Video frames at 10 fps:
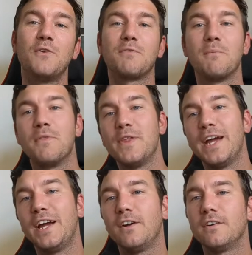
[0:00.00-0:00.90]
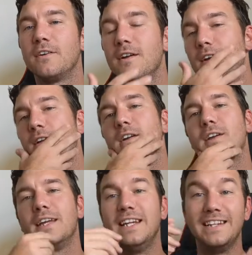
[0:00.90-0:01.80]
from there,
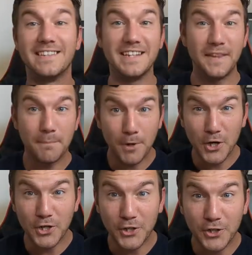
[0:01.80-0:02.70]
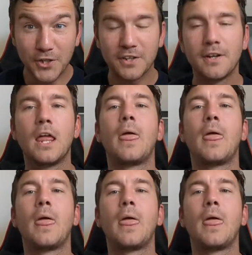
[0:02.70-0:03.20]
he's in the bunker.